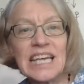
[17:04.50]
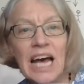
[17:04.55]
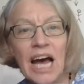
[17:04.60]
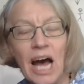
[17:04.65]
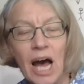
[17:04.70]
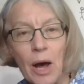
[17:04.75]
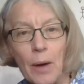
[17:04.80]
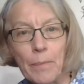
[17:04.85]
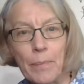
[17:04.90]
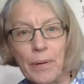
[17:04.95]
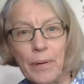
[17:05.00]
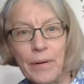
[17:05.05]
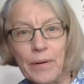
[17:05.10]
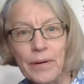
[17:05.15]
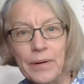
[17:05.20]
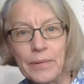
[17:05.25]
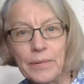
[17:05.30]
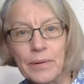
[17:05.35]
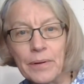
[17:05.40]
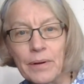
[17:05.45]
up.
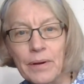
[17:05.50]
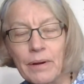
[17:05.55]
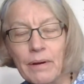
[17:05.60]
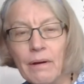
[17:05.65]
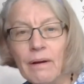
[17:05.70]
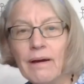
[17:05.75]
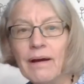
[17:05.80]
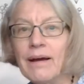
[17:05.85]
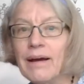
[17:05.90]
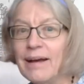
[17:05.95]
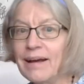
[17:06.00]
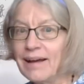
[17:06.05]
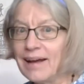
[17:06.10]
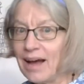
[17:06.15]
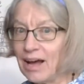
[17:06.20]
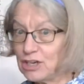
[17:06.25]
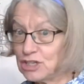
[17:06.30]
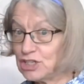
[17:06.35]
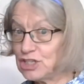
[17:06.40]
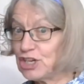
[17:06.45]

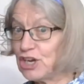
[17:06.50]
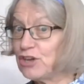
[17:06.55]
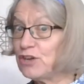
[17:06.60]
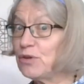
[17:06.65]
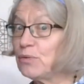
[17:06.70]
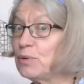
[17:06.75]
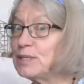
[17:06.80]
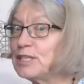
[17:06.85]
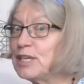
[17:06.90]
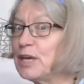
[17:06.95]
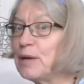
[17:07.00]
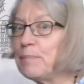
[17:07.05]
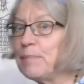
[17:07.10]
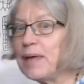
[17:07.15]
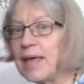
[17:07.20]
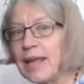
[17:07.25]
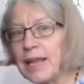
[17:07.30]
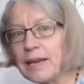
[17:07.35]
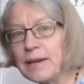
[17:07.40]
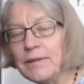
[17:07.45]
I'll show you what I
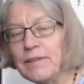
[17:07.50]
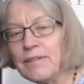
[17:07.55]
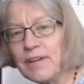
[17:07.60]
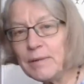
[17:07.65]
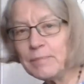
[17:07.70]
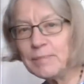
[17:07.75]
mean. If I'm